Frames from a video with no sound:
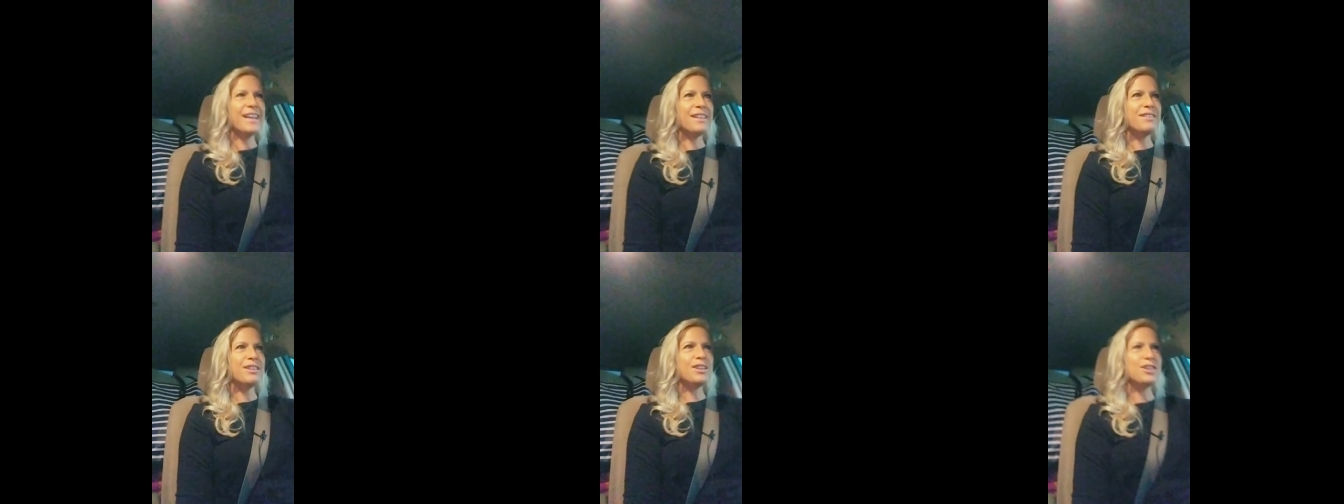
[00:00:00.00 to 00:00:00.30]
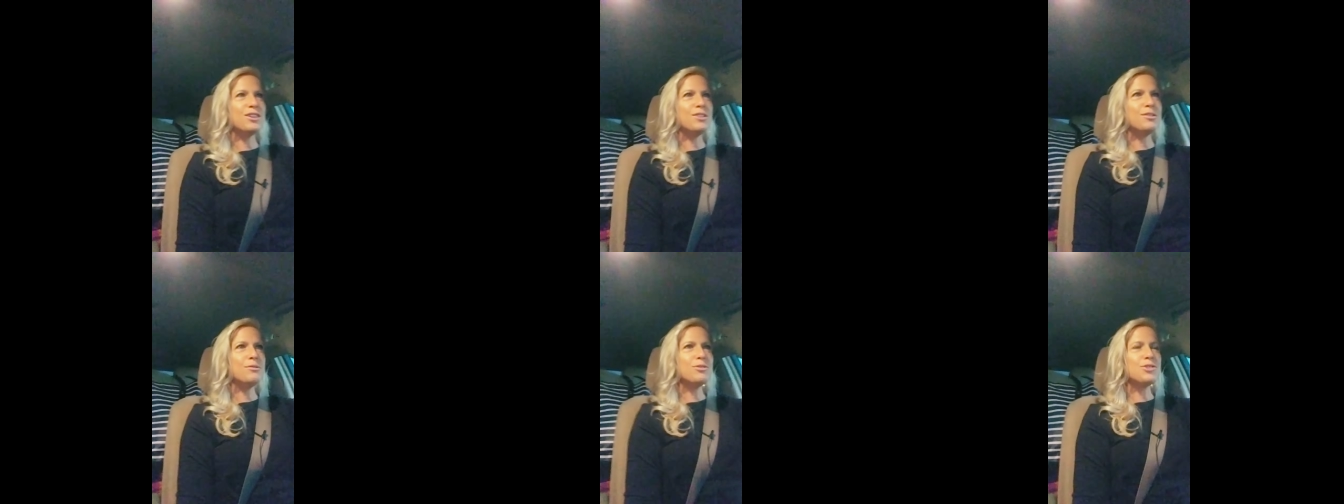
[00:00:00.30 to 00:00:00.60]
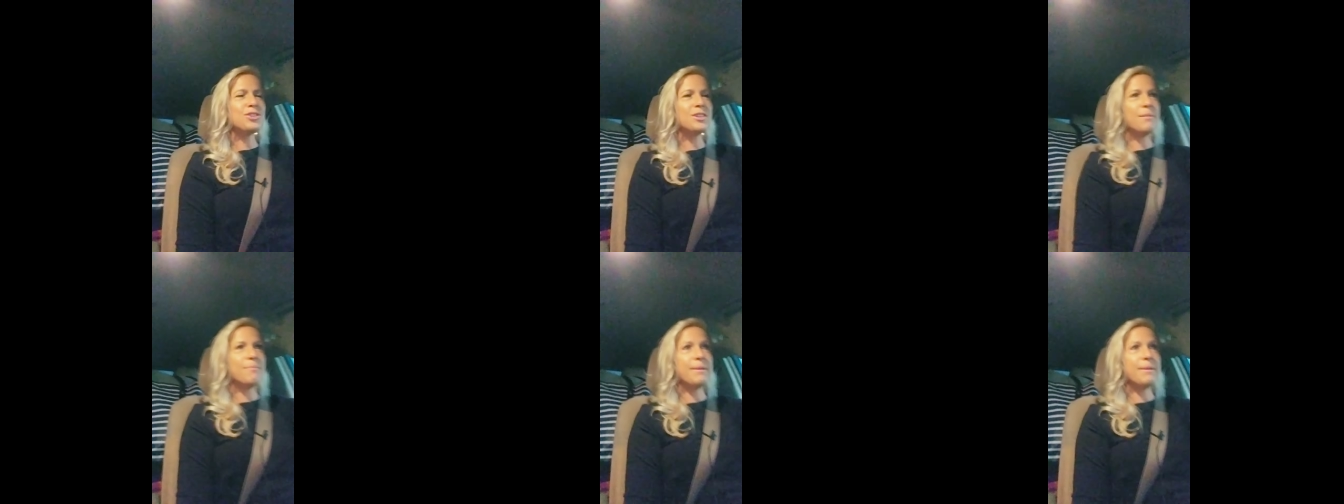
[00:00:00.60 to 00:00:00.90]
the
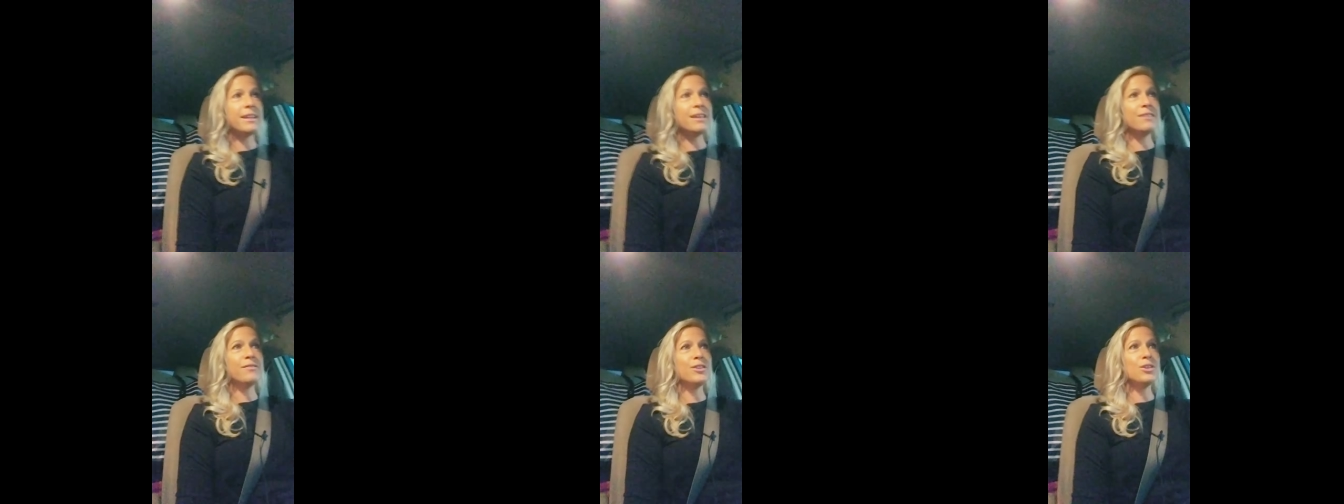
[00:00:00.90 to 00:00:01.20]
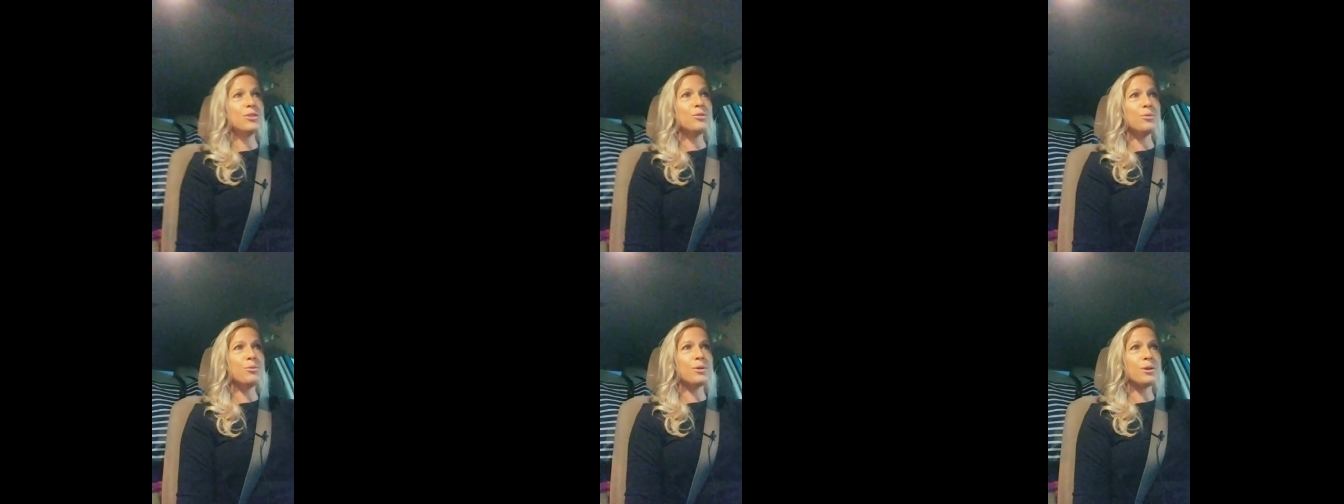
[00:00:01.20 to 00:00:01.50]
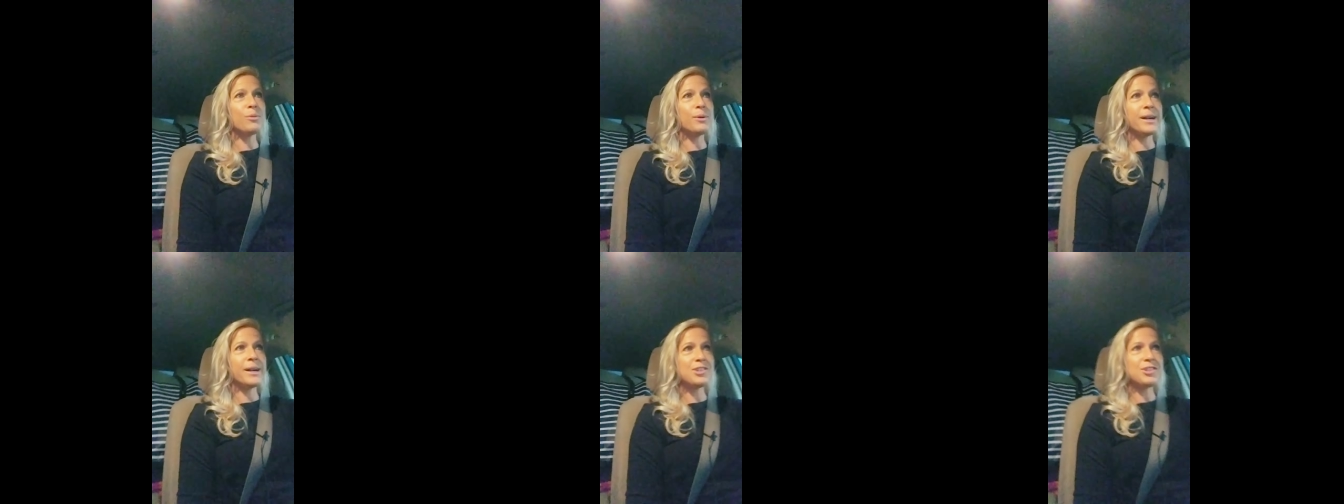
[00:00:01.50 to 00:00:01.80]
huge that many of you who
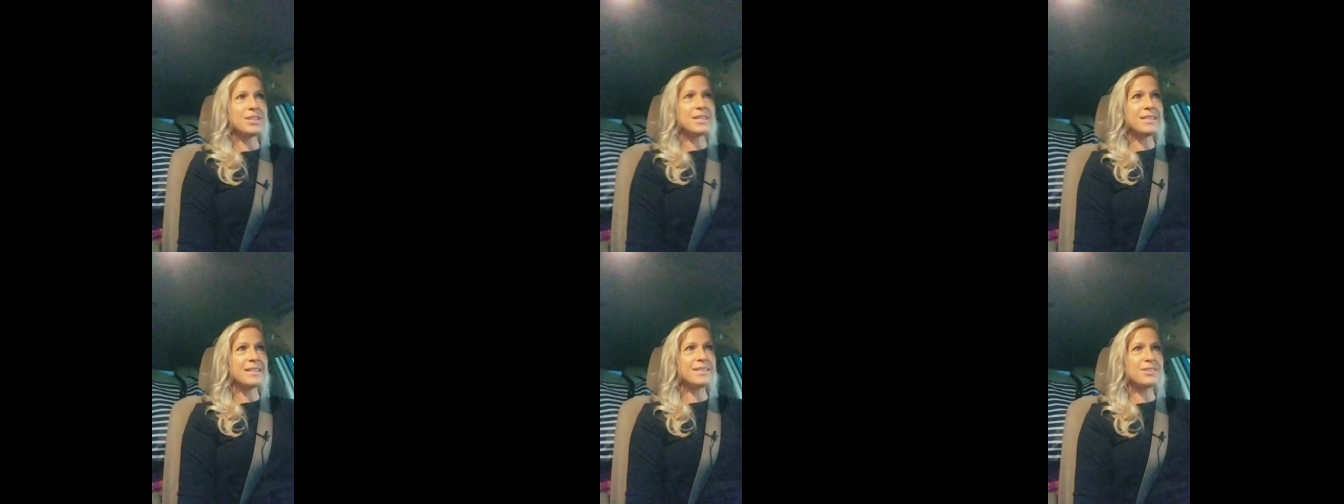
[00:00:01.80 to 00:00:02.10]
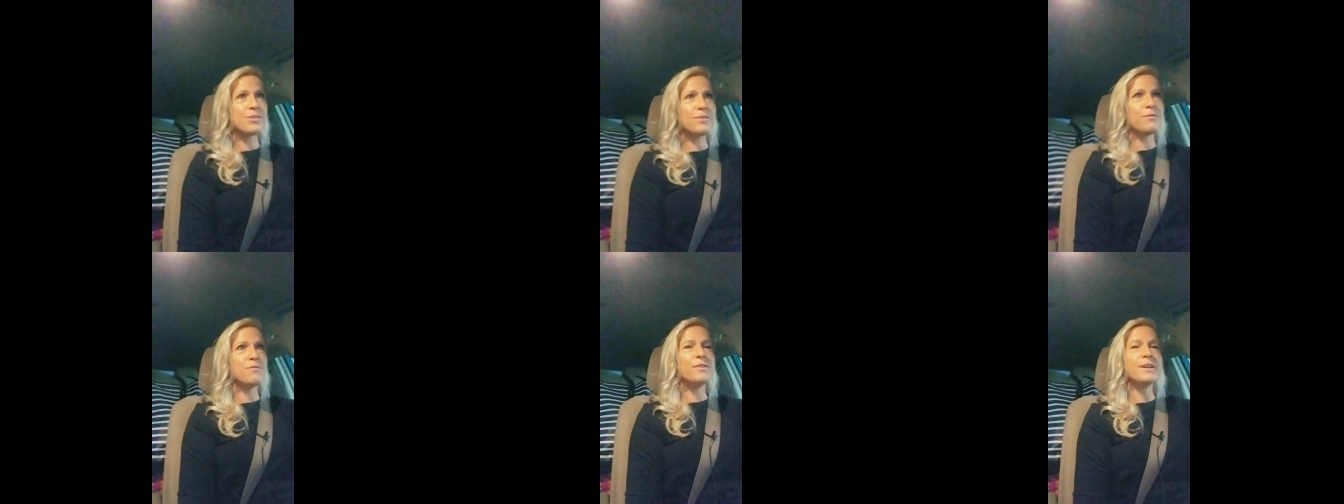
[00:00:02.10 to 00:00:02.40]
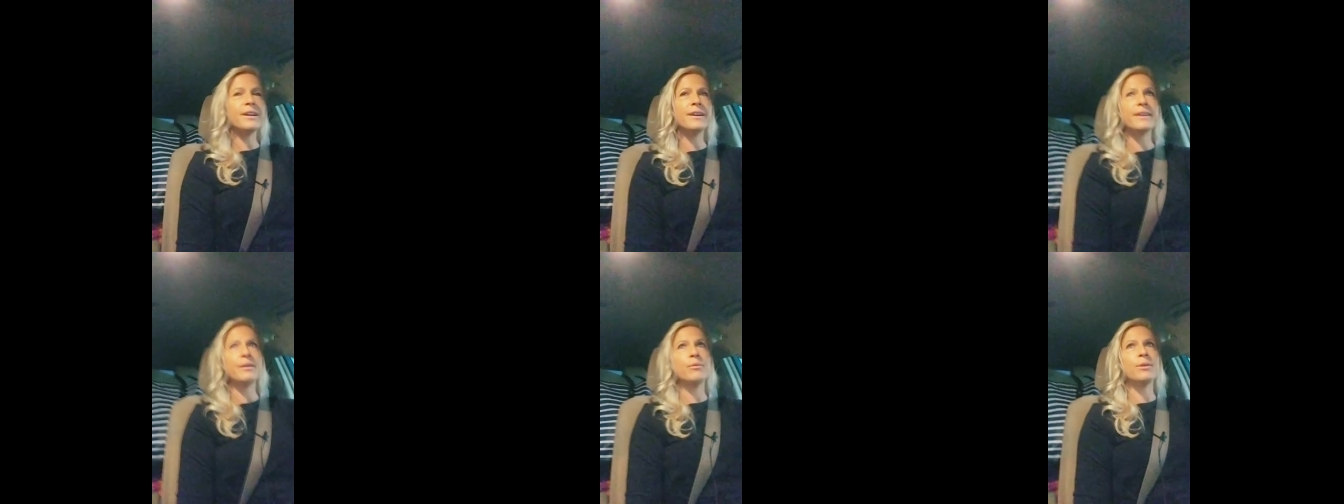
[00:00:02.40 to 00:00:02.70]
are watching this are
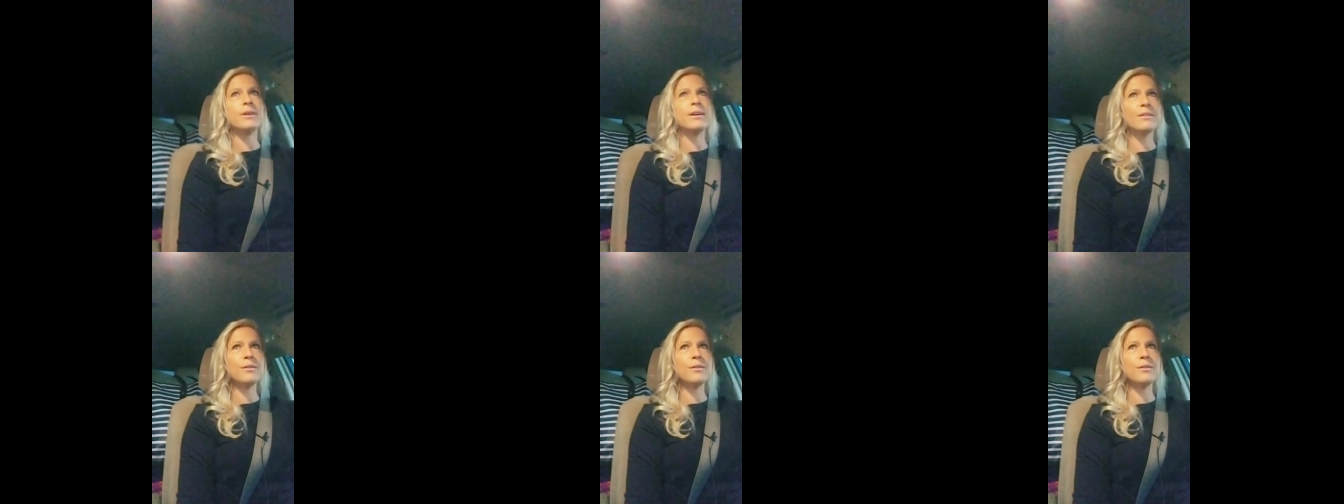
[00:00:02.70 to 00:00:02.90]
very well